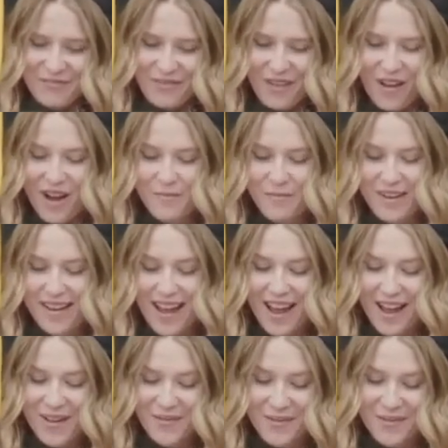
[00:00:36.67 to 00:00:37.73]
On
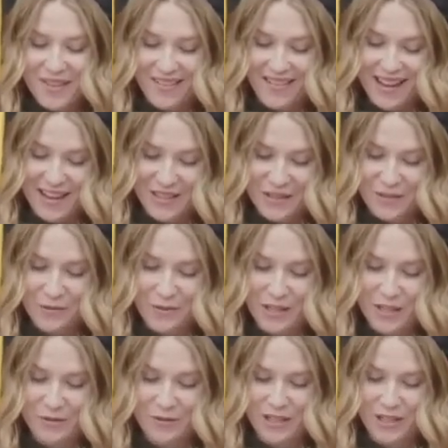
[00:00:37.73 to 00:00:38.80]
behalf of the class of
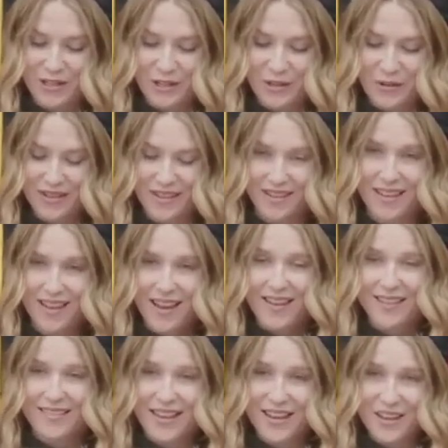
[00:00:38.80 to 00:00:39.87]
2022,
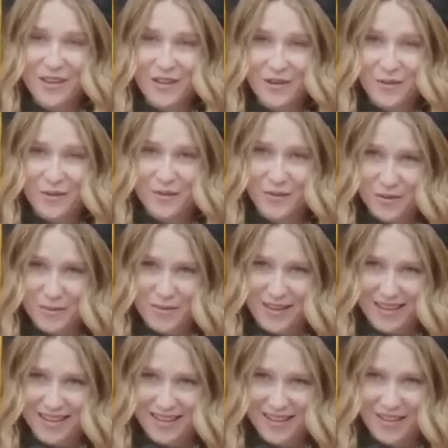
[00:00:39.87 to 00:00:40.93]
thank you for
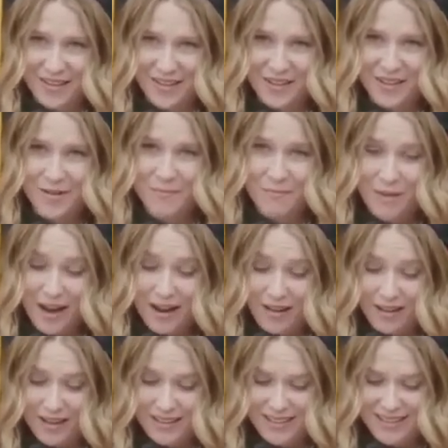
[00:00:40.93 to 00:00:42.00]
being here.
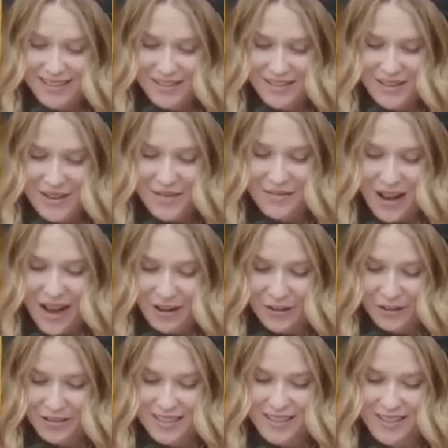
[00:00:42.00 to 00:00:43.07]
Parents,
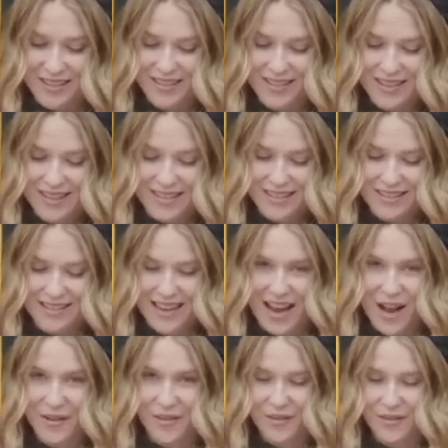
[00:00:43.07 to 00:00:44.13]
faculty,
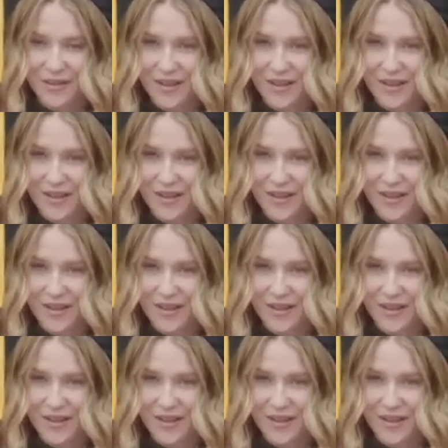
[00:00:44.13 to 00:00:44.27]
staff,